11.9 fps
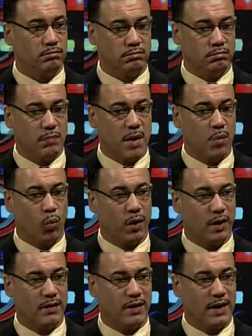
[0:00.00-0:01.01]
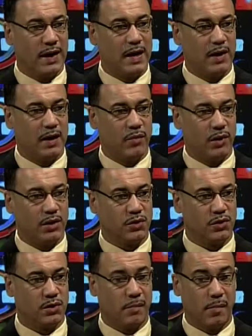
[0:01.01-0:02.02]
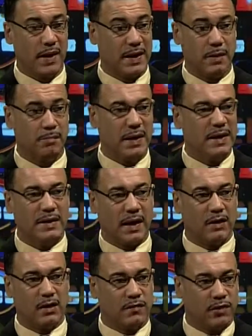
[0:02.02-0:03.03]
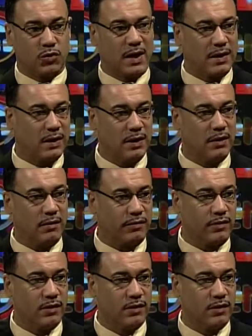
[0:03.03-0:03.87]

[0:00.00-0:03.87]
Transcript: maybe wanting to get out of that relationship, may get a beat down even trying to leave.